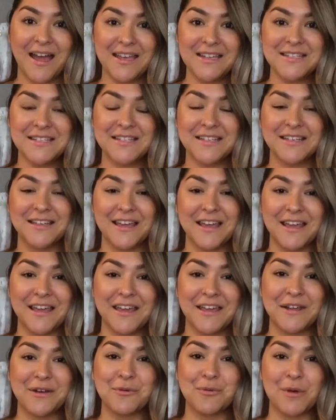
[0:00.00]
TK,
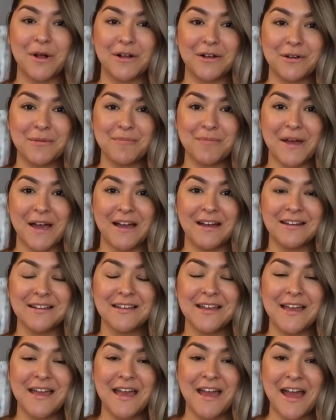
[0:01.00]
and welcome back.
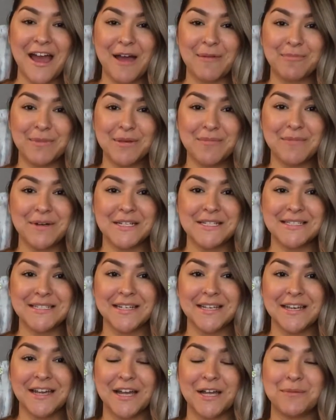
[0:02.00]
Happy
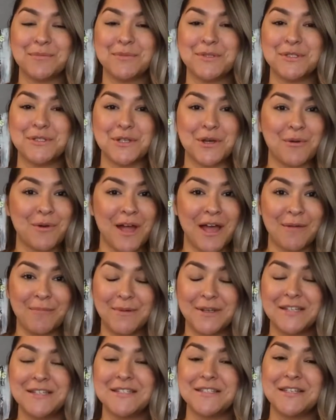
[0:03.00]
Monday. I'm so happy
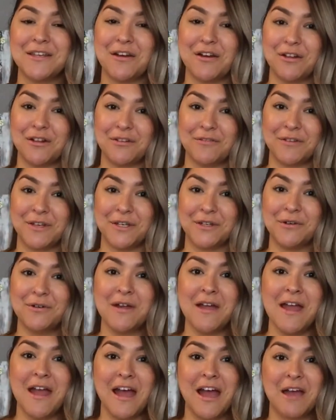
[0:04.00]
to see all of you.
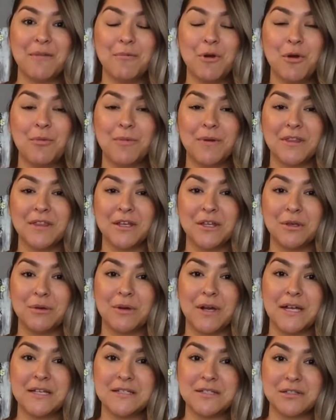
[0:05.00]
I'm hoping that you
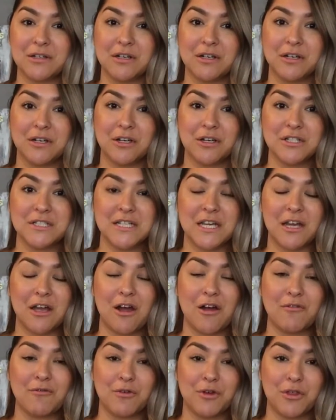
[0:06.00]
guys started your day off
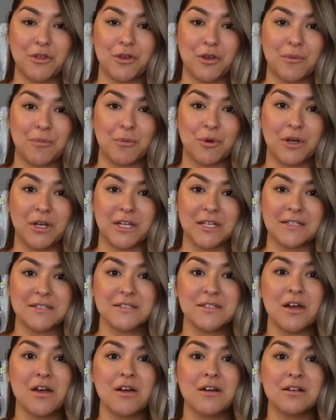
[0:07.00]
with your morning
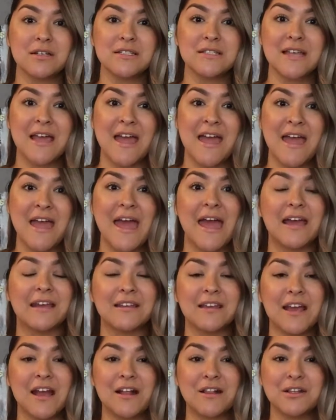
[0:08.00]
songs and
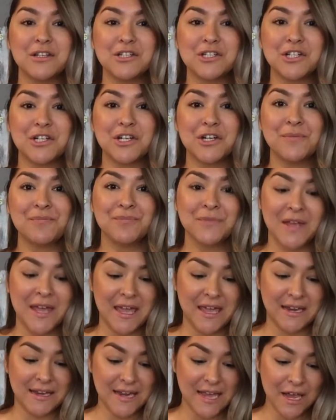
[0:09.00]
calendar.
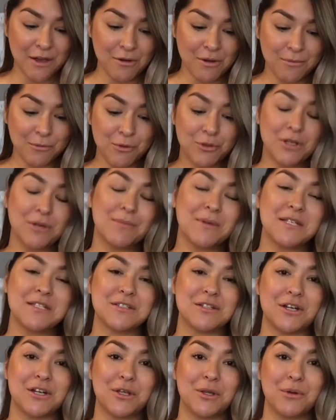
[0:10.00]
And now I'm going to be
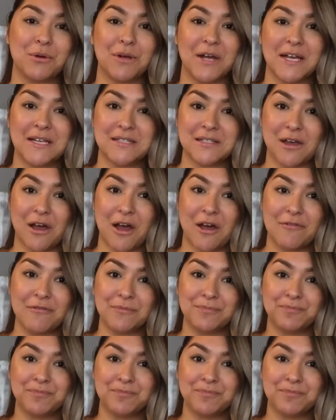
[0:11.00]
starting you guys off